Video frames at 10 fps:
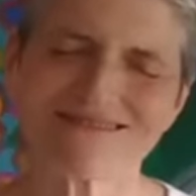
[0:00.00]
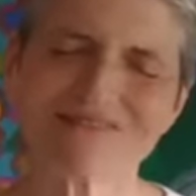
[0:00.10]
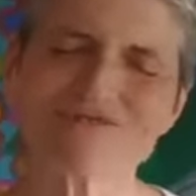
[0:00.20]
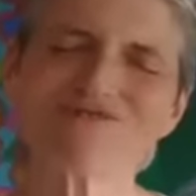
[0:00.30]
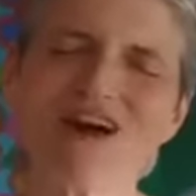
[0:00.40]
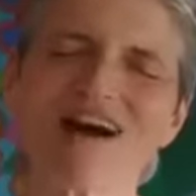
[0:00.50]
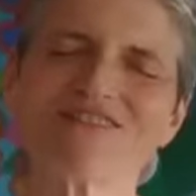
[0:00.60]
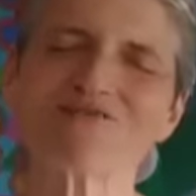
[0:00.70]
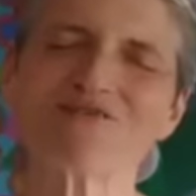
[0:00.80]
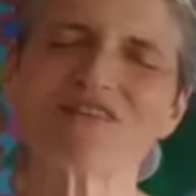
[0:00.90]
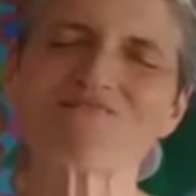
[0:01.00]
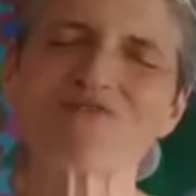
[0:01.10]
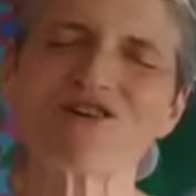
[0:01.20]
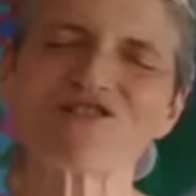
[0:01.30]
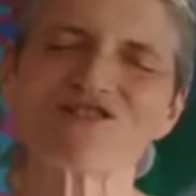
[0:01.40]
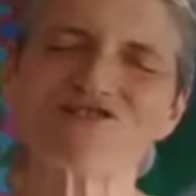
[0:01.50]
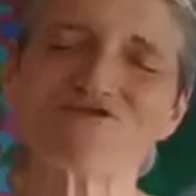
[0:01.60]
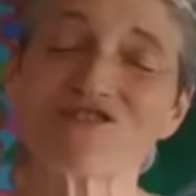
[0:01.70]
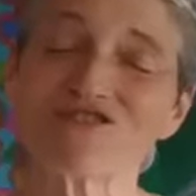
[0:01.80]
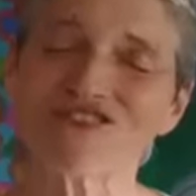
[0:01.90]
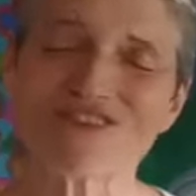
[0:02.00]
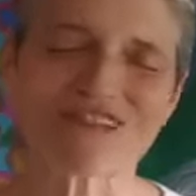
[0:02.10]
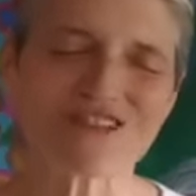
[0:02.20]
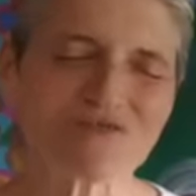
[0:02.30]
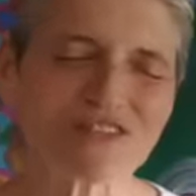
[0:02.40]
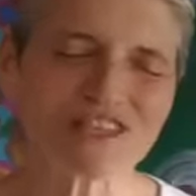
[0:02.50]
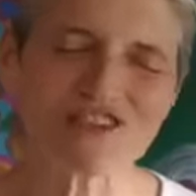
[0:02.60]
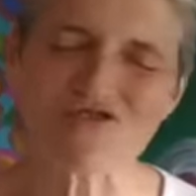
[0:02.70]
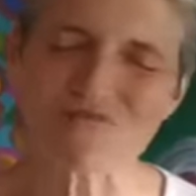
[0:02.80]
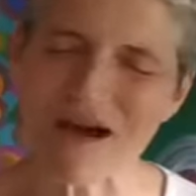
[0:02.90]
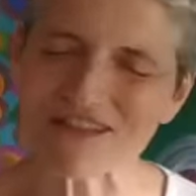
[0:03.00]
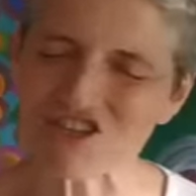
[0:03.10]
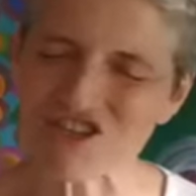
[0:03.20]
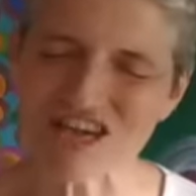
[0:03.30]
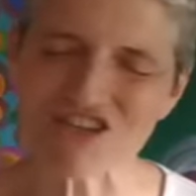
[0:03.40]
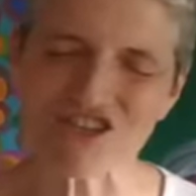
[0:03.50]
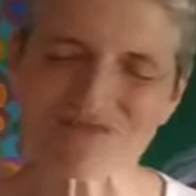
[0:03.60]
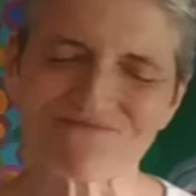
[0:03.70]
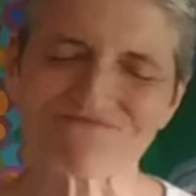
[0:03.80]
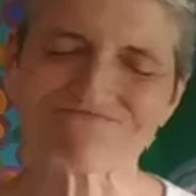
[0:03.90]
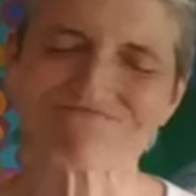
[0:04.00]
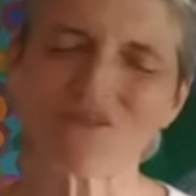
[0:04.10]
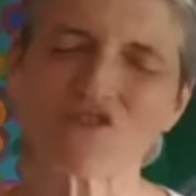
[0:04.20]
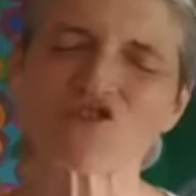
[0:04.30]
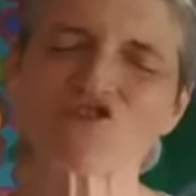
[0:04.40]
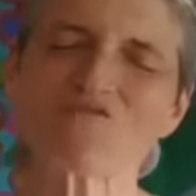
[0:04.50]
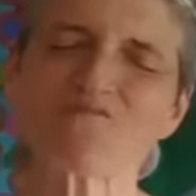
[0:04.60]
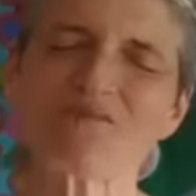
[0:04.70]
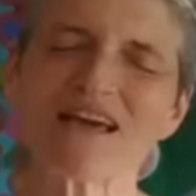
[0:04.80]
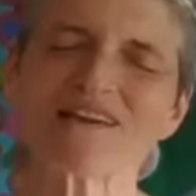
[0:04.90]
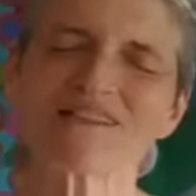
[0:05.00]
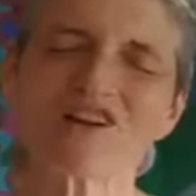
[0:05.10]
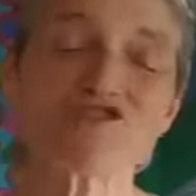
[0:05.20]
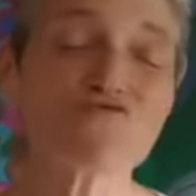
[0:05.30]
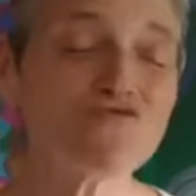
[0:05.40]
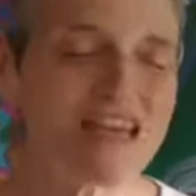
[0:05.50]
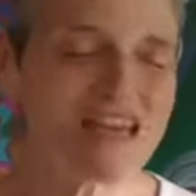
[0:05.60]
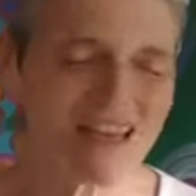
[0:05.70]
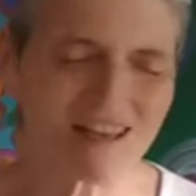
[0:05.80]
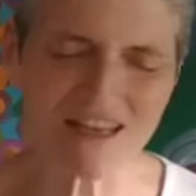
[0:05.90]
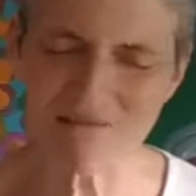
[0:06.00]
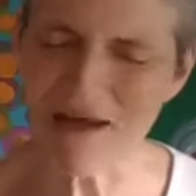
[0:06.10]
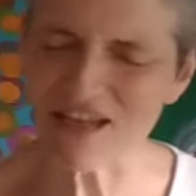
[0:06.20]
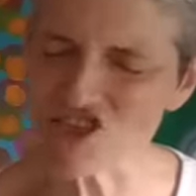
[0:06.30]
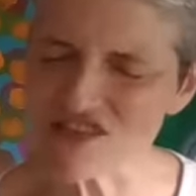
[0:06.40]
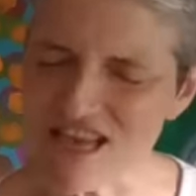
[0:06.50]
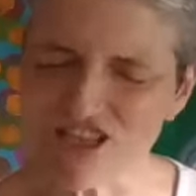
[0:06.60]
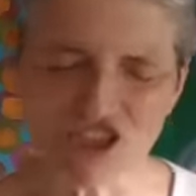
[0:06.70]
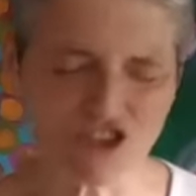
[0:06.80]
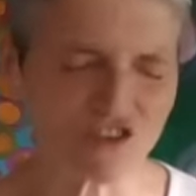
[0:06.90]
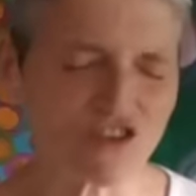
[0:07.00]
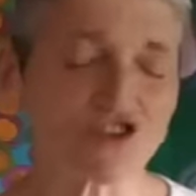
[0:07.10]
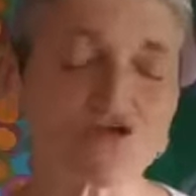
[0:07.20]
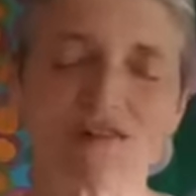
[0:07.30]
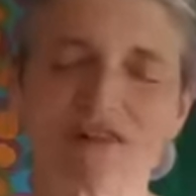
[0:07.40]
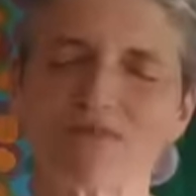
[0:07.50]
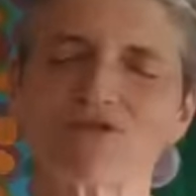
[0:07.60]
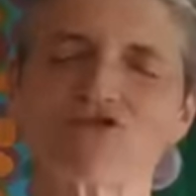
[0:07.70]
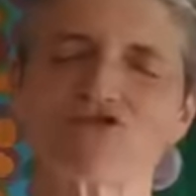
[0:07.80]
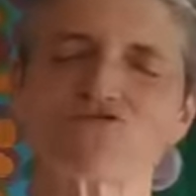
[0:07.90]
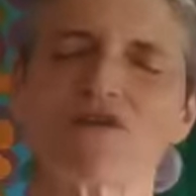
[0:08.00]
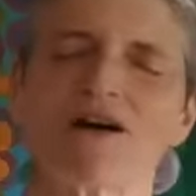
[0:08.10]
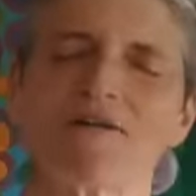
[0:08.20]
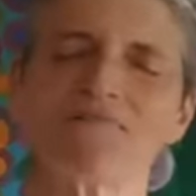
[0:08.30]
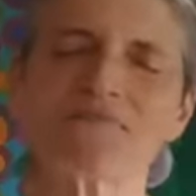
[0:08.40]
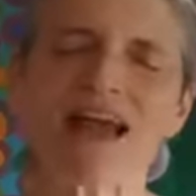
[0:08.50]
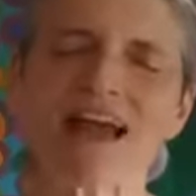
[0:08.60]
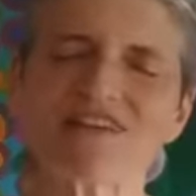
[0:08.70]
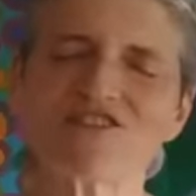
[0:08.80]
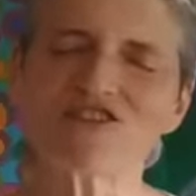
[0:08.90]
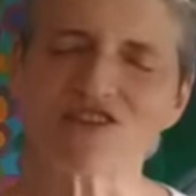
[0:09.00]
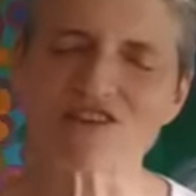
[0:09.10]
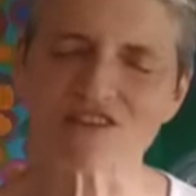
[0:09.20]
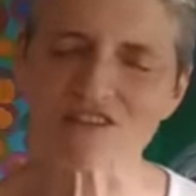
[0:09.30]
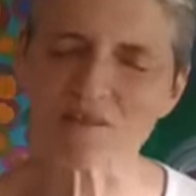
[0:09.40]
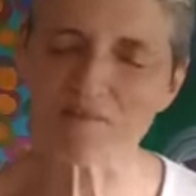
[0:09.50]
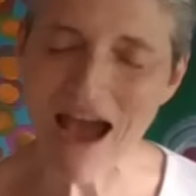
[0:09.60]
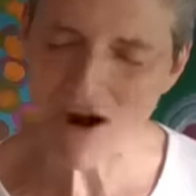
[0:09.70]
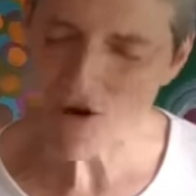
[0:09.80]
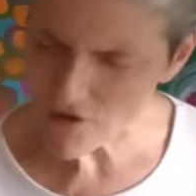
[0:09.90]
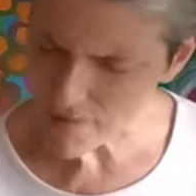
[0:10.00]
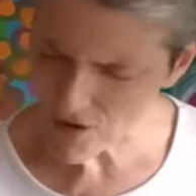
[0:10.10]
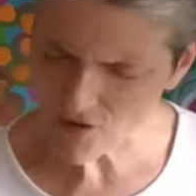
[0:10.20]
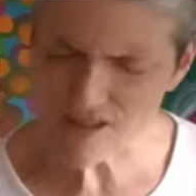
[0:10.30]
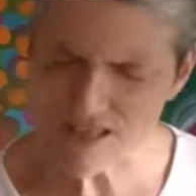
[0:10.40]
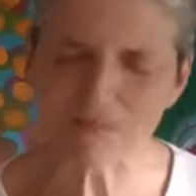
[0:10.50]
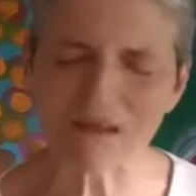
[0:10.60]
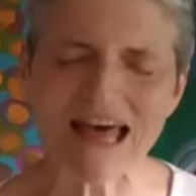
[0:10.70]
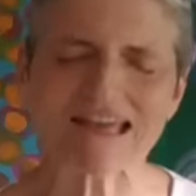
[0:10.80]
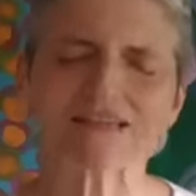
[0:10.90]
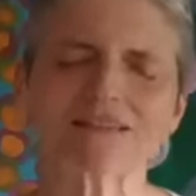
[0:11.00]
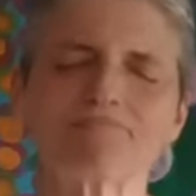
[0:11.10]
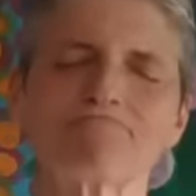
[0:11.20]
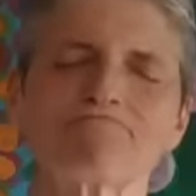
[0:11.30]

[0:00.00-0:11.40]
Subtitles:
If you can't do it in person, you can certainly do it in your imagination. Human beings are unique in the imagination that you are able to exert as a power upon this planet.